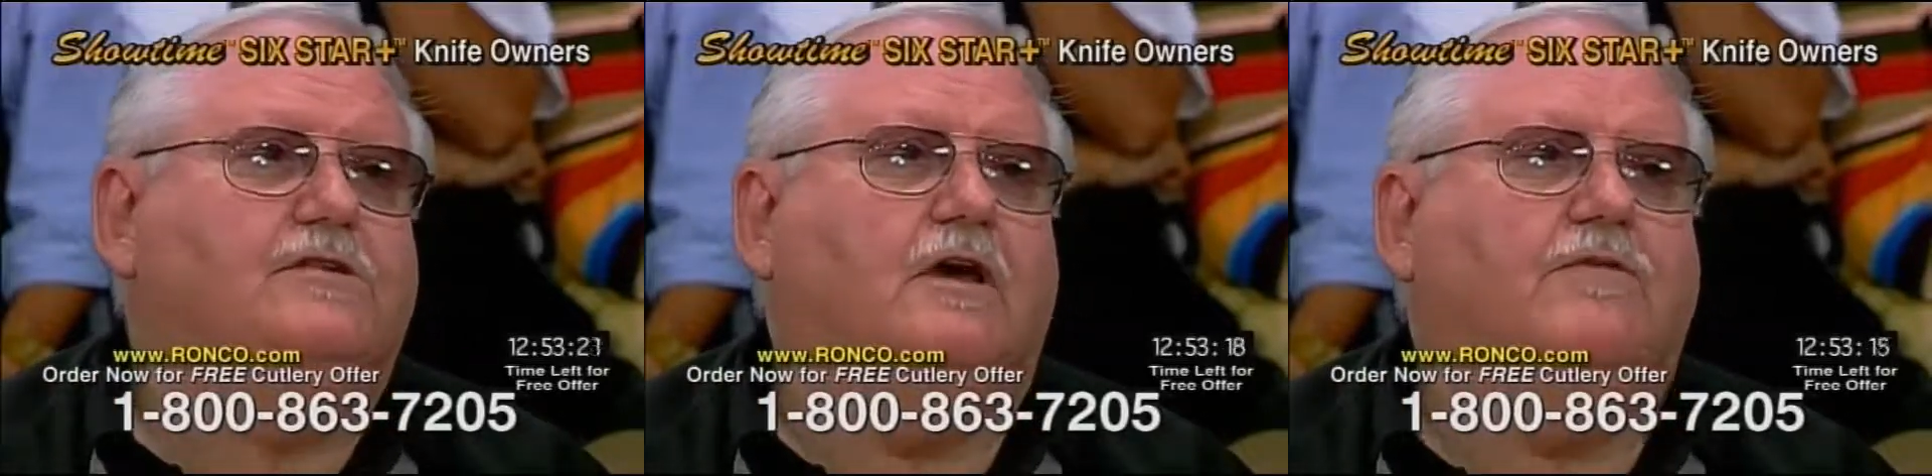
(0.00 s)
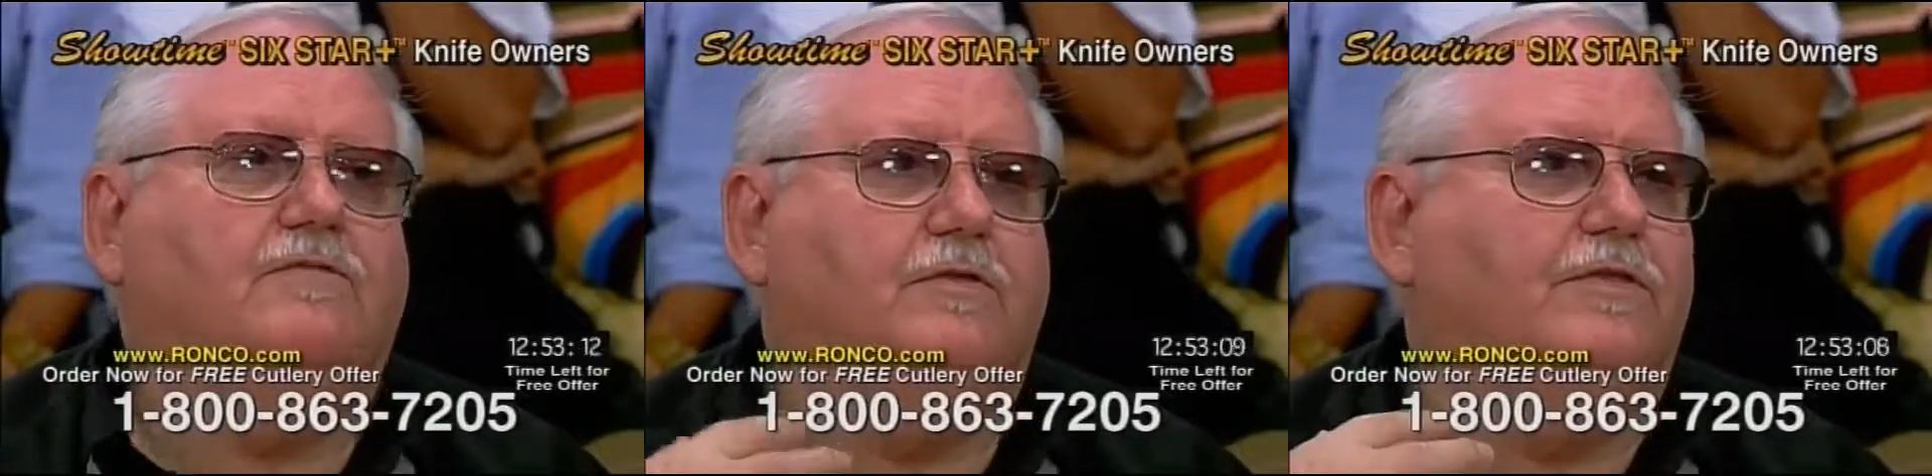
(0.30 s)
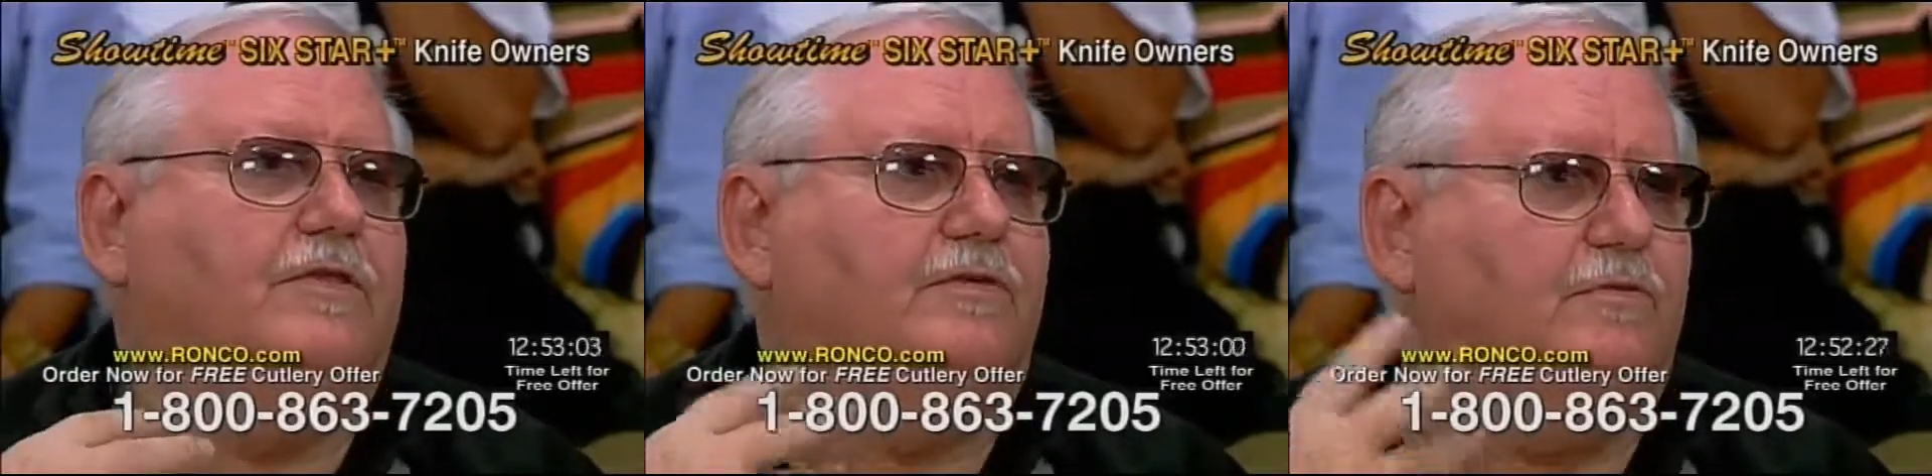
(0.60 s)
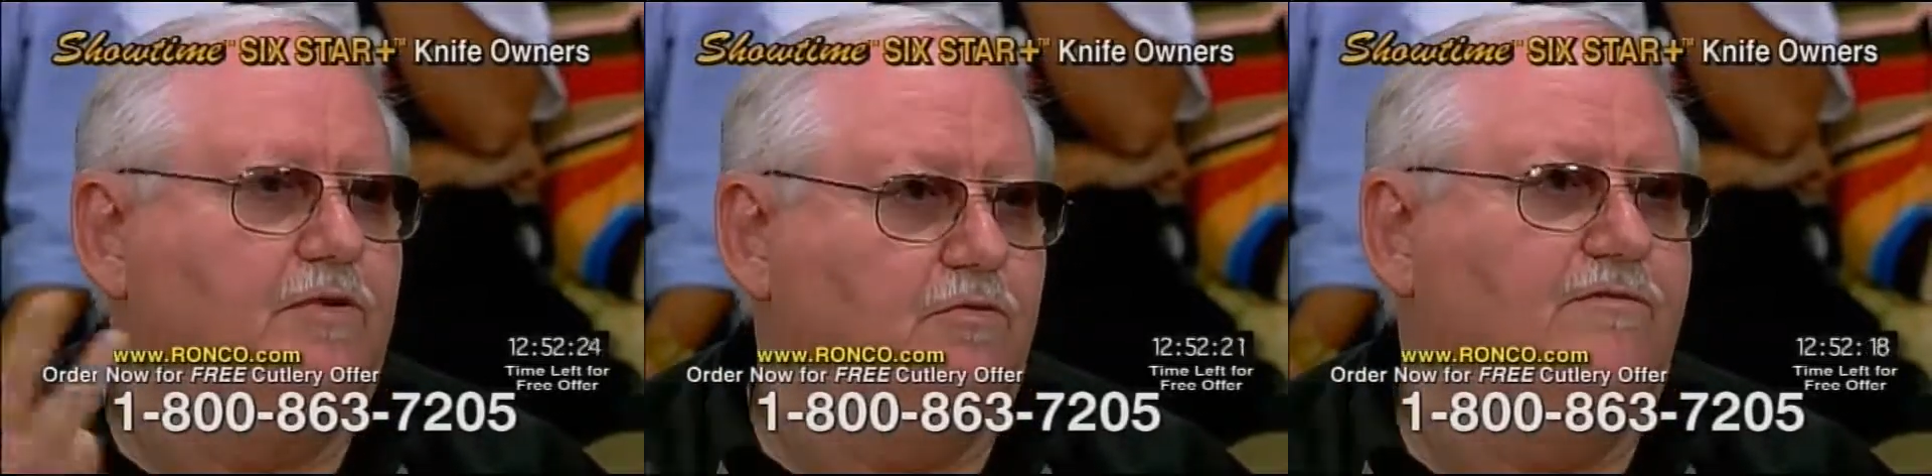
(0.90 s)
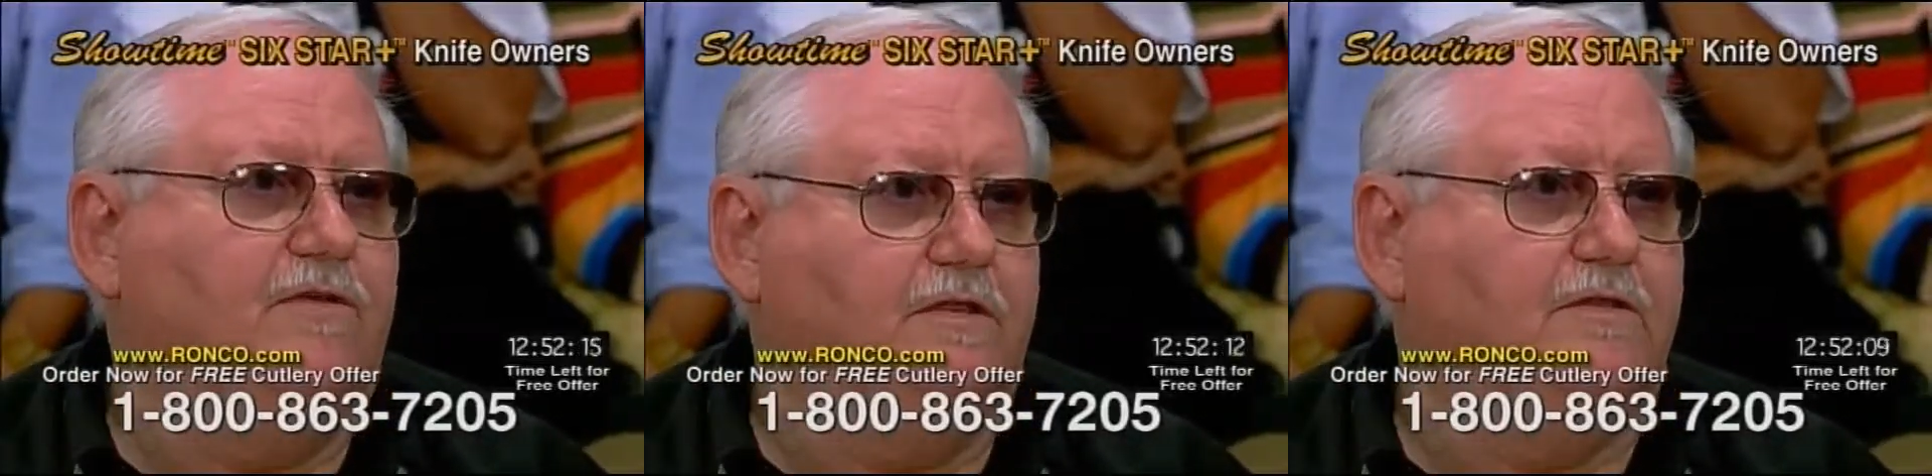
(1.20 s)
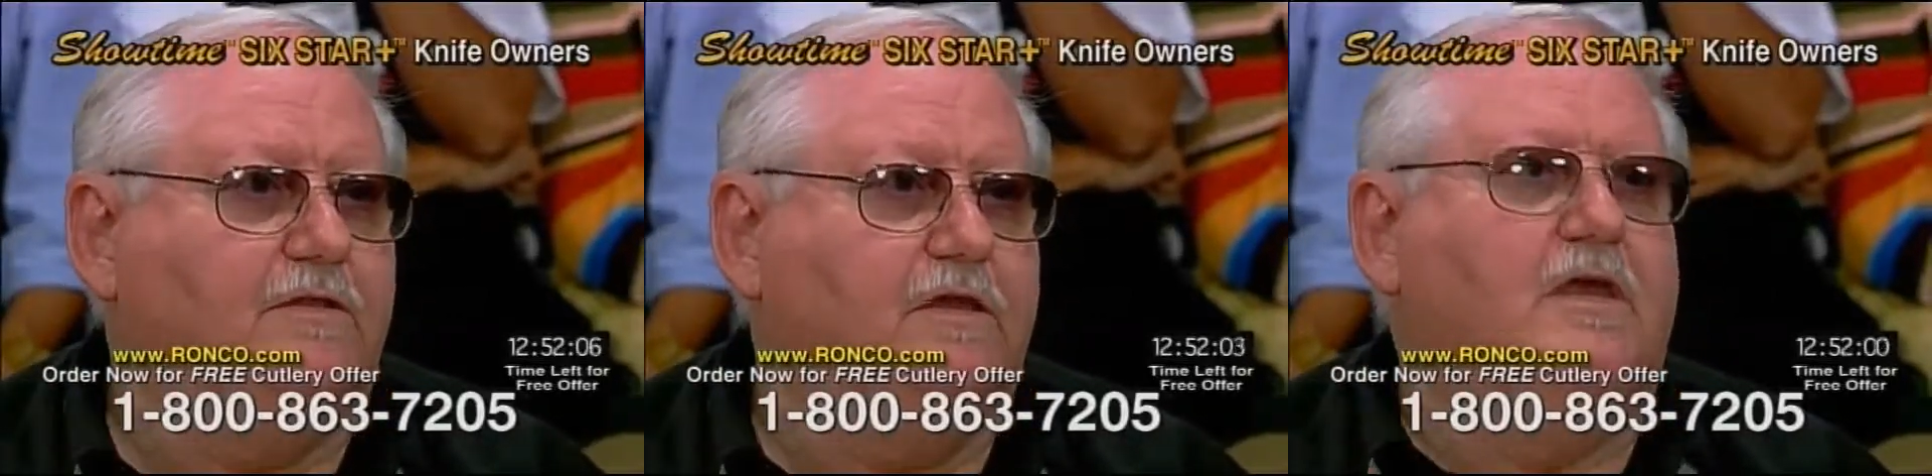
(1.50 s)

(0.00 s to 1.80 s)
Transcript: off with the three rivets,